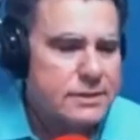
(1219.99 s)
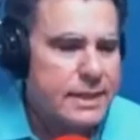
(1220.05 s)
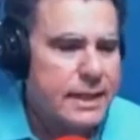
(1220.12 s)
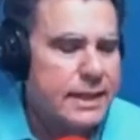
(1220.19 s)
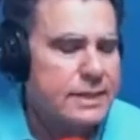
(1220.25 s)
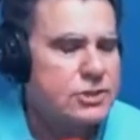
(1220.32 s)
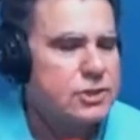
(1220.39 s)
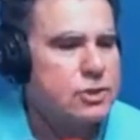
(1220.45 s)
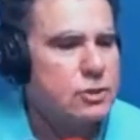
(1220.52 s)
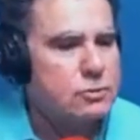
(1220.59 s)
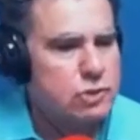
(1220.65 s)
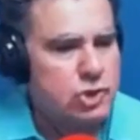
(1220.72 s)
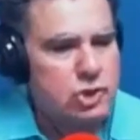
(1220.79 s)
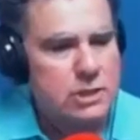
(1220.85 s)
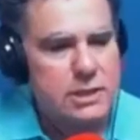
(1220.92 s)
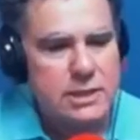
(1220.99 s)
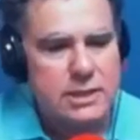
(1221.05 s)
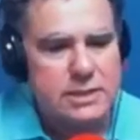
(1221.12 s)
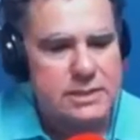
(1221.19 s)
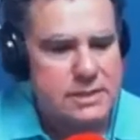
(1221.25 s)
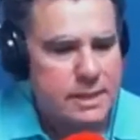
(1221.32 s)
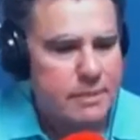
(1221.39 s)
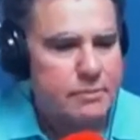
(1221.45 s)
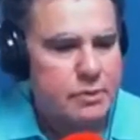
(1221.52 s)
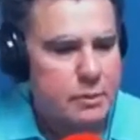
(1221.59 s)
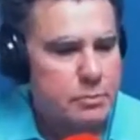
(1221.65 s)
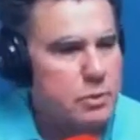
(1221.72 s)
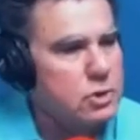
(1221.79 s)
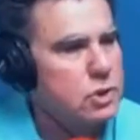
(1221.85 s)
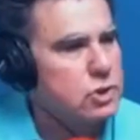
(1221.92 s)
like a socially
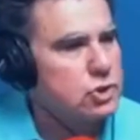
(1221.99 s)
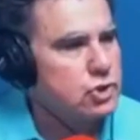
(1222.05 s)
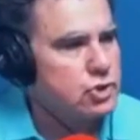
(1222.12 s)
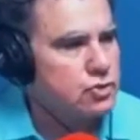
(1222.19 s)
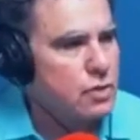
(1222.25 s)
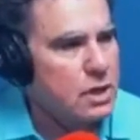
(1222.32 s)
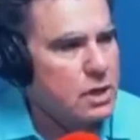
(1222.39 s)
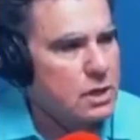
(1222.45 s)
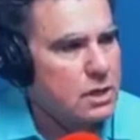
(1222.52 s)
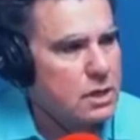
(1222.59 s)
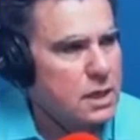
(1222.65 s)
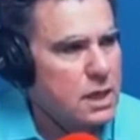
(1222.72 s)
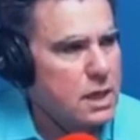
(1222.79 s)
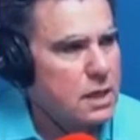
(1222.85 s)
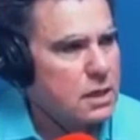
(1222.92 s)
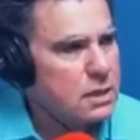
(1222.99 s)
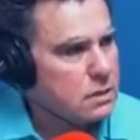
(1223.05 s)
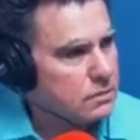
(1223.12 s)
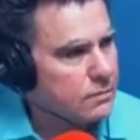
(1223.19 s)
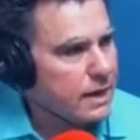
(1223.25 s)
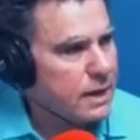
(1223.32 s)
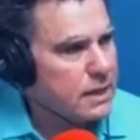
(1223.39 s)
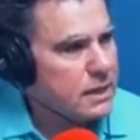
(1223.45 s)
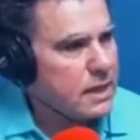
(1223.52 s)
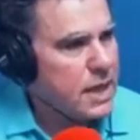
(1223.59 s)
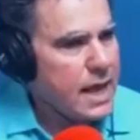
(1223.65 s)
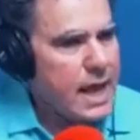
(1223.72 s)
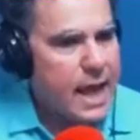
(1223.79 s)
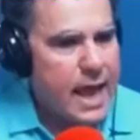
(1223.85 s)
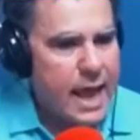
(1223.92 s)
acceptable drug, right?
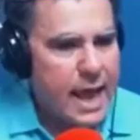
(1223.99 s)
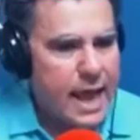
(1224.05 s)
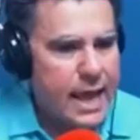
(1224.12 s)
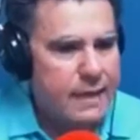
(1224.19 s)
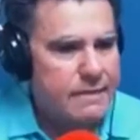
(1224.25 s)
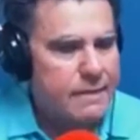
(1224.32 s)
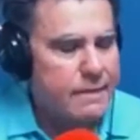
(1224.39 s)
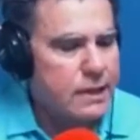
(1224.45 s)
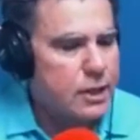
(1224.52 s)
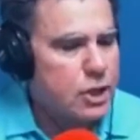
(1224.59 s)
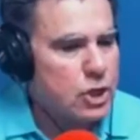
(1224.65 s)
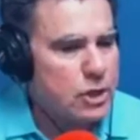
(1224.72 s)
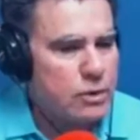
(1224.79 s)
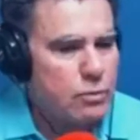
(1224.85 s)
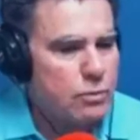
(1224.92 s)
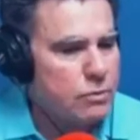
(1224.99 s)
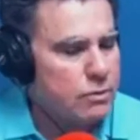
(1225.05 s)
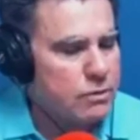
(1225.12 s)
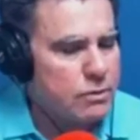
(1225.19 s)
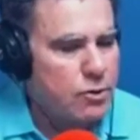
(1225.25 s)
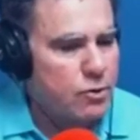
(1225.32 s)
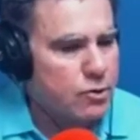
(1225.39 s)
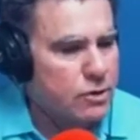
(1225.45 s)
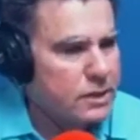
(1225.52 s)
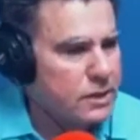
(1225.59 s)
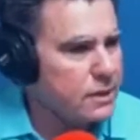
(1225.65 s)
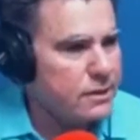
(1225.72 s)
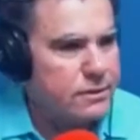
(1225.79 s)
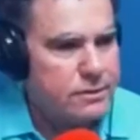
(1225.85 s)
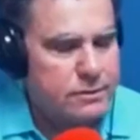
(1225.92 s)
And
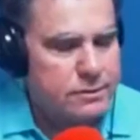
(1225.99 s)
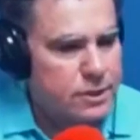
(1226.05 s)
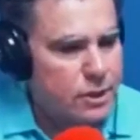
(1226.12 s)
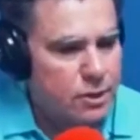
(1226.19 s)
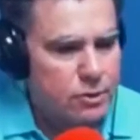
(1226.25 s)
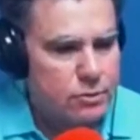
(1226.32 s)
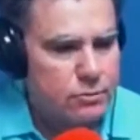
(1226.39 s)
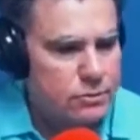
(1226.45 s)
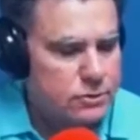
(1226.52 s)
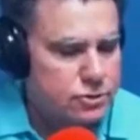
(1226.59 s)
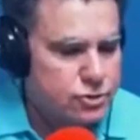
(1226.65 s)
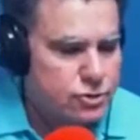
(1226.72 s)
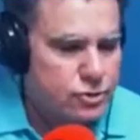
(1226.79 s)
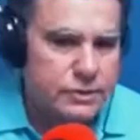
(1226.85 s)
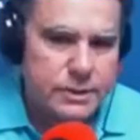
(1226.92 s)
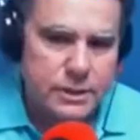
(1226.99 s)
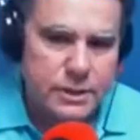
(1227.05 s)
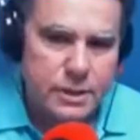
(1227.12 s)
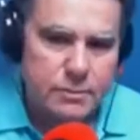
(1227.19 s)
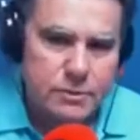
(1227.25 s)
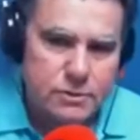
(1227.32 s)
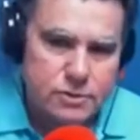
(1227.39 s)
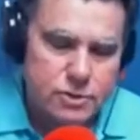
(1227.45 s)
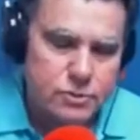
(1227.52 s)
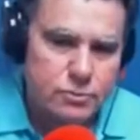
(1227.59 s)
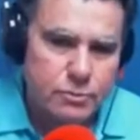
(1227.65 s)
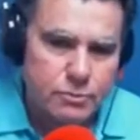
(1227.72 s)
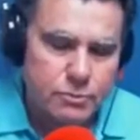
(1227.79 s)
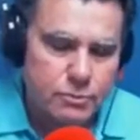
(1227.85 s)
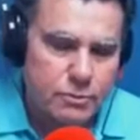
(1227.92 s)
earlier, during the
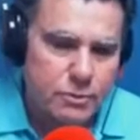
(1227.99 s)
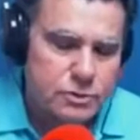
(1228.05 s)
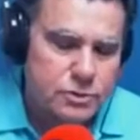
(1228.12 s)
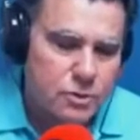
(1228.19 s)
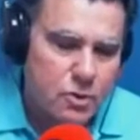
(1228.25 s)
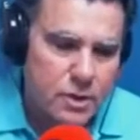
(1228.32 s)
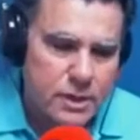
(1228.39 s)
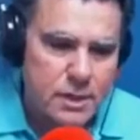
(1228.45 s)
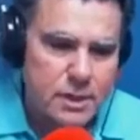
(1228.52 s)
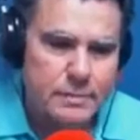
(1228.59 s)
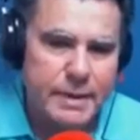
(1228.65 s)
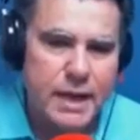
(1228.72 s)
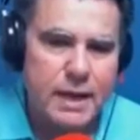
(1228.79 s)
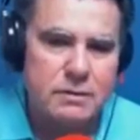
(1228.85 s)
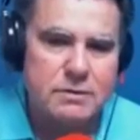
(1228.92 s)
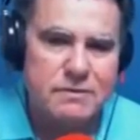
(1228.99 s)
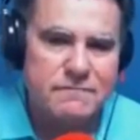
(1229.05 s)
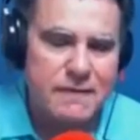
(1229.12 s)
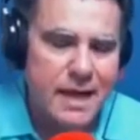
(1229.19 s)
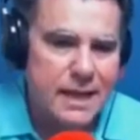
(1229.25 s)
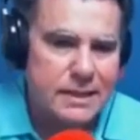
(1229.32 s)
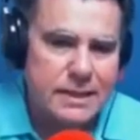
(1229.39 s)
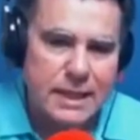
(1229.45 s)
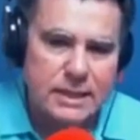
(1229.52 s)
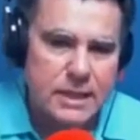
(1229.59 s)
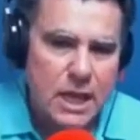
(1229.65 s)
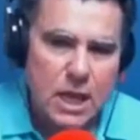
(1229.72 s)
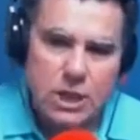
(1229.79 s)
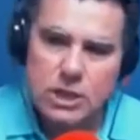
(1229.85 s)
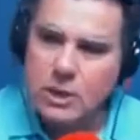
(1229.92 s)
commercial, we were talking about the fact that,
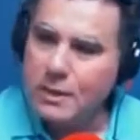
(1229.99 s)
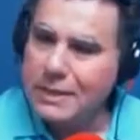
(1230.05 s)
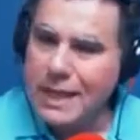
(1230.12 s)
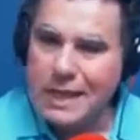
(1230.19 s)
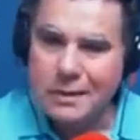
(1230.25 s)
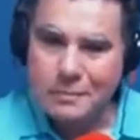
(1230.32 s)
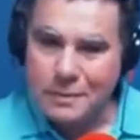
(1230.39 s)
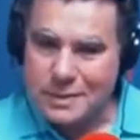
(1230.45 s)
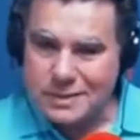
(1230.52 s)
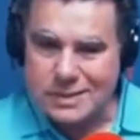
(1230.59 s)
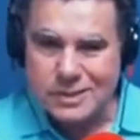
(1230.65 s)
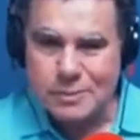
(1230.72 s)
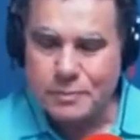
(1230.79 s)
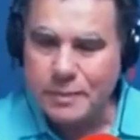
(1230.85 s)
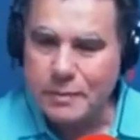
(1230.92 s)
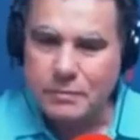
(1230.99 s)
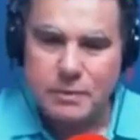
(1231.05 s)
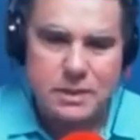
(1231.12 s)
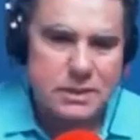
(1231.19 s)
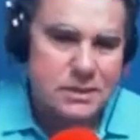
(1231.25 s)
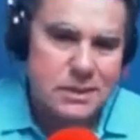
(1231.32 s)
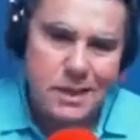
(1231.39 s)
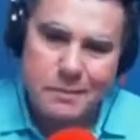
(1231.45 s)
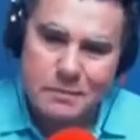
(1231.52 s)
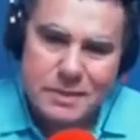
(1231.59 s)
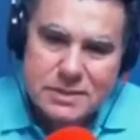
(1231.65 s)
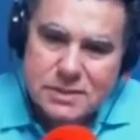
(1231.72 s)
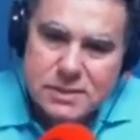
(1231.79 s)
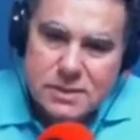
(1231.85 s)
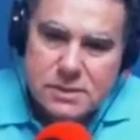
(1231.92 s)
a lot of business people conduct
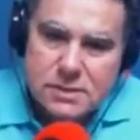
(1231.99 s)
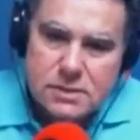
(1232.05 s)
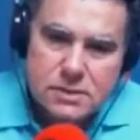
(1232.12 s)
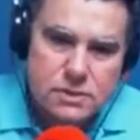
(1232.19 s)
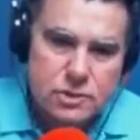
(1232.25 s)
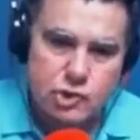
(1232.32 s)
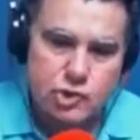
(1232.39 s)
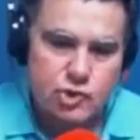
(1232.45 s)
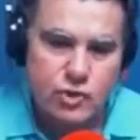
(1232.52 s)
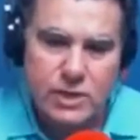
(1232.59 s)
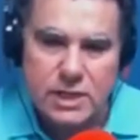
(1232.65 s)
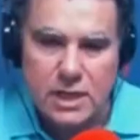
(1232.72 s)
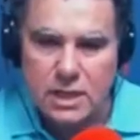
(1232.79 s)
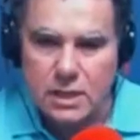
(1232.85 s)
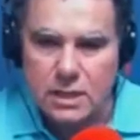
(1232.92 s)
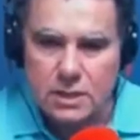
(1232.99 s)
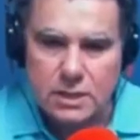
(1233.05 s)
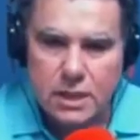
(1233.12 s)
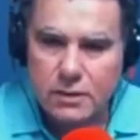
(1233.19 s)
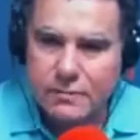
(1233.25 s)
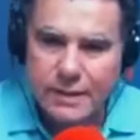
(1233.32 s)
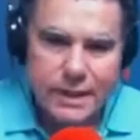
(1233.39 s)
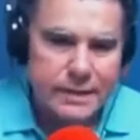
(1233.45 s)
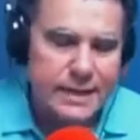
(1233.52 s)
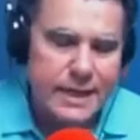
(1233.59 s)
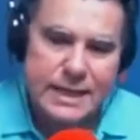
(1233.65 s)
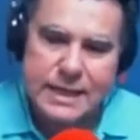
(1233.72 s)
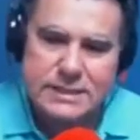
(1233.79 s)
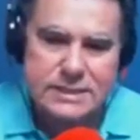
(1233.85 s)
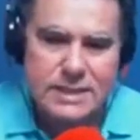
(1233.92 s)
business drinking. They
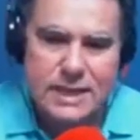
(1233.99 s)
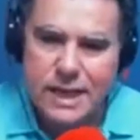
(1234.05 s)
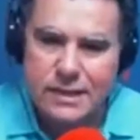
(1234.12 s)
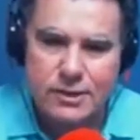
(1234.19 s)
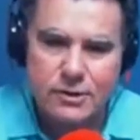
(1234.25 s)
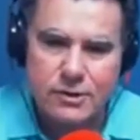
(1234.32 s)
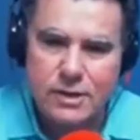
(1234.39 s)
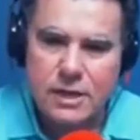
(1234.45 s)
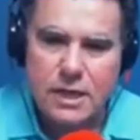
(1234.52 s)
get together.